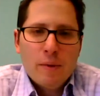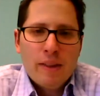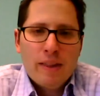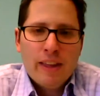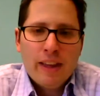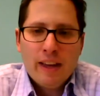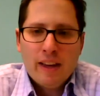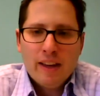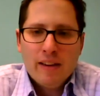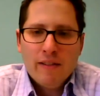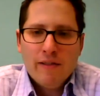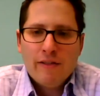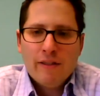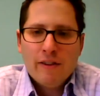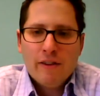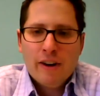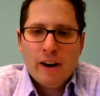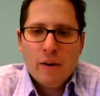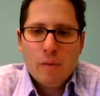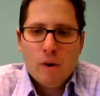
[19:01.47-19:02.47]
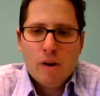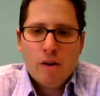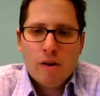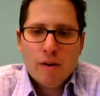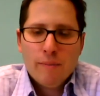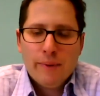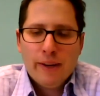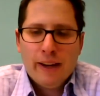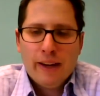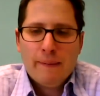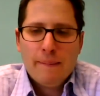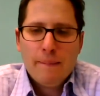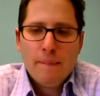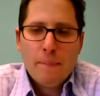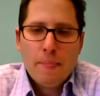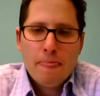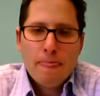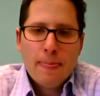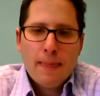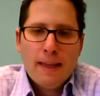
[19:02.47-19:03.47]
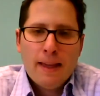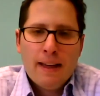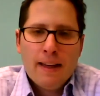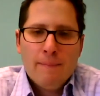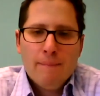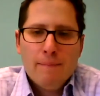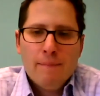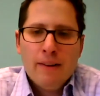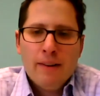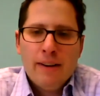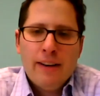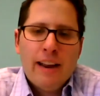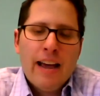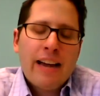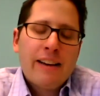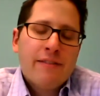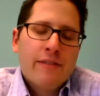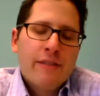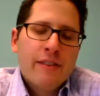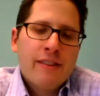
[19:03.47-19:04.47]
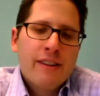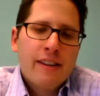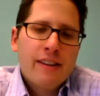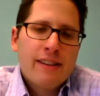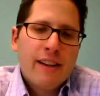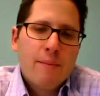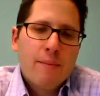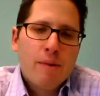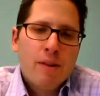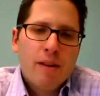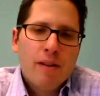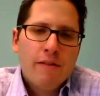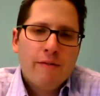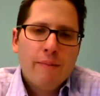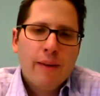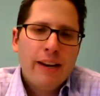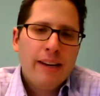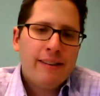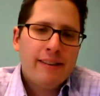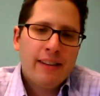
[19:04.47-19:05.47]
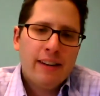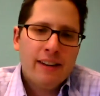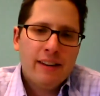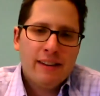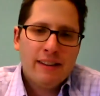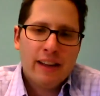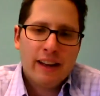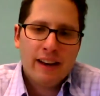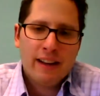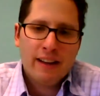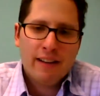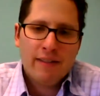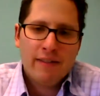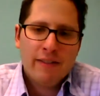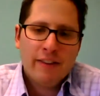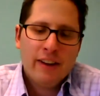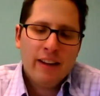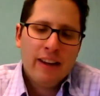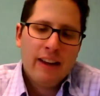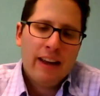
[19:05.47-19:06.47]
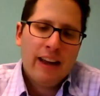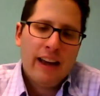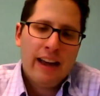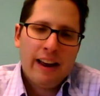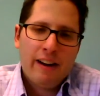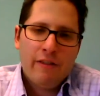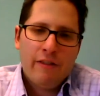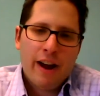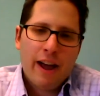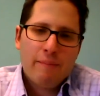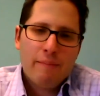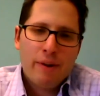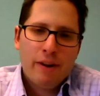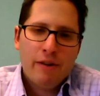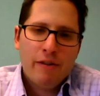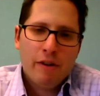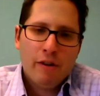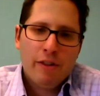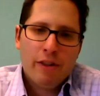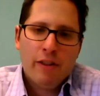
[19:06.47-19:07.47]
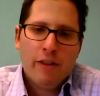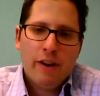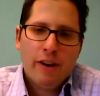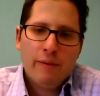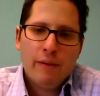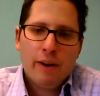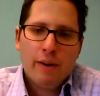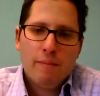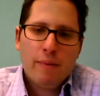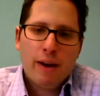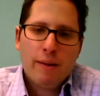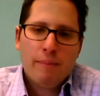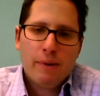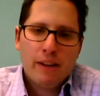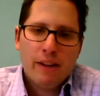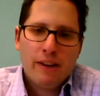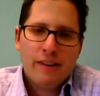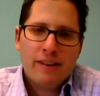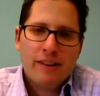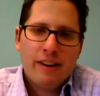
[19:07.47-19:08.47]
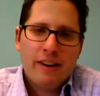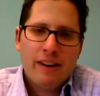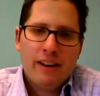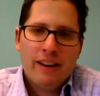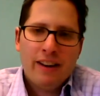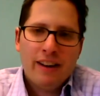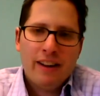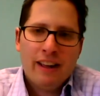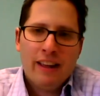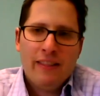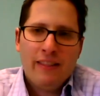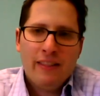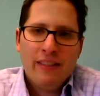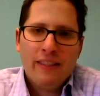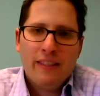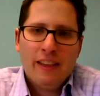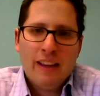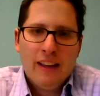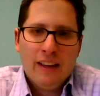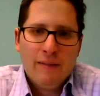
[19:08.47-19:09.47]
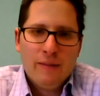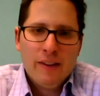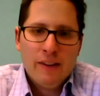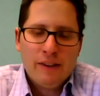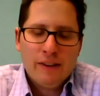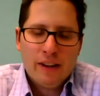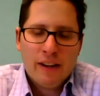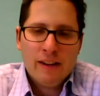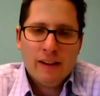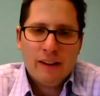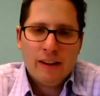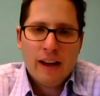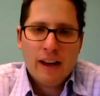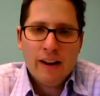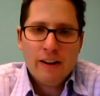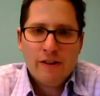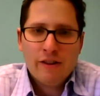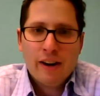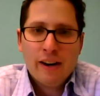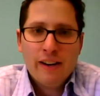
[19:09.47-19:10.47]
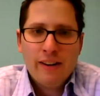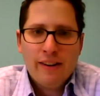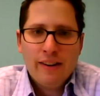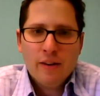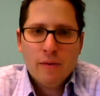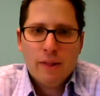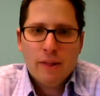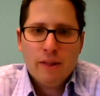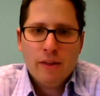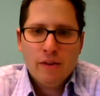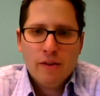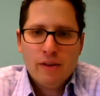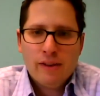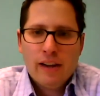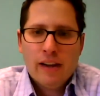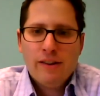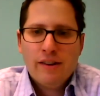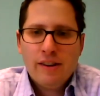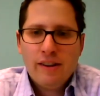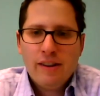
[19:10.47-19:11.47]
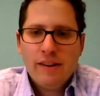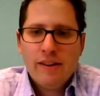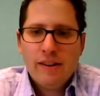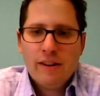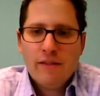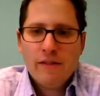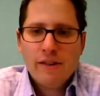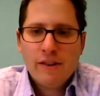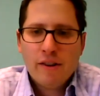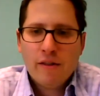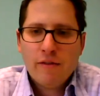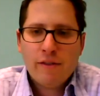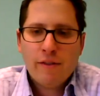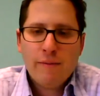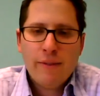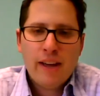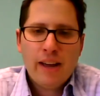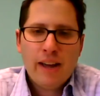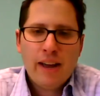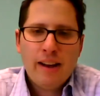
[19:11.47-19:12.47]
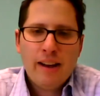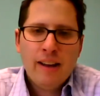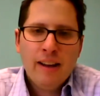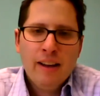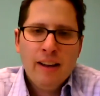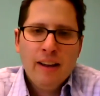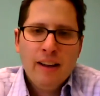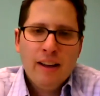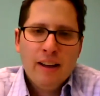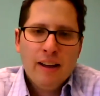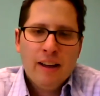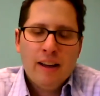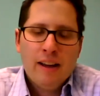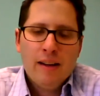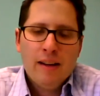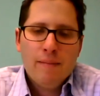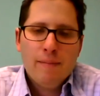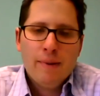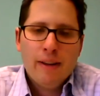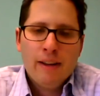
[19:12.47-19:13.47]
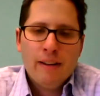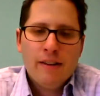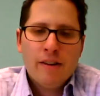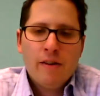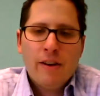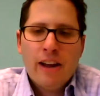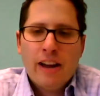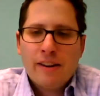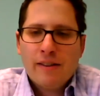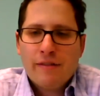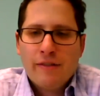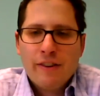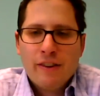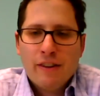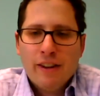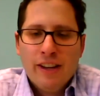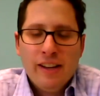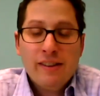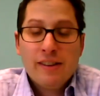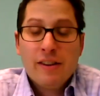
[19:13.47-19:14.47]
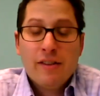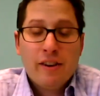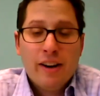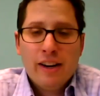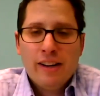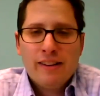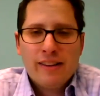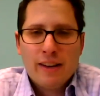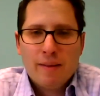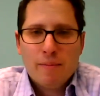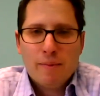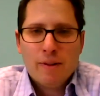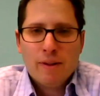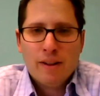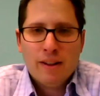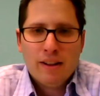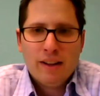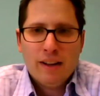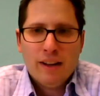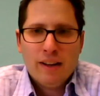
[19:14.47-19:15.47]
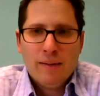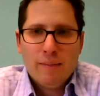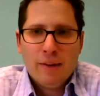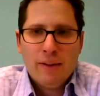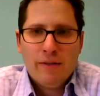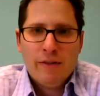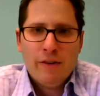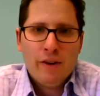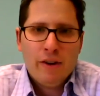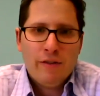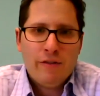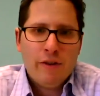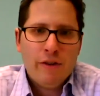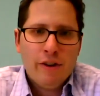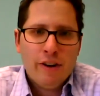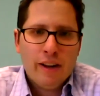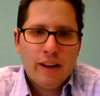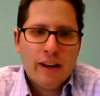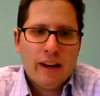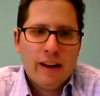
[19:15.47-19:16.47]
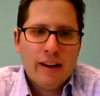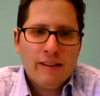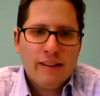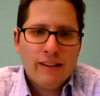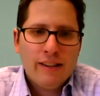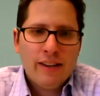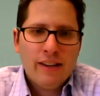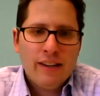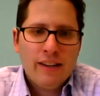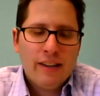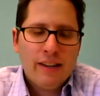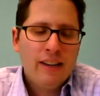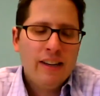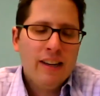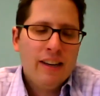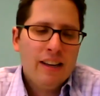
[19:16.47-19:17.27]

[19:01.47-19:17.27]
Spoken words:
we think of around welcoming. Nashville is an example of many cities that have had a rapid growth in their immigrant population, and it's kind of trying to deal with those tensions that result from that. And so Nashville is a great example if you're in a kind of city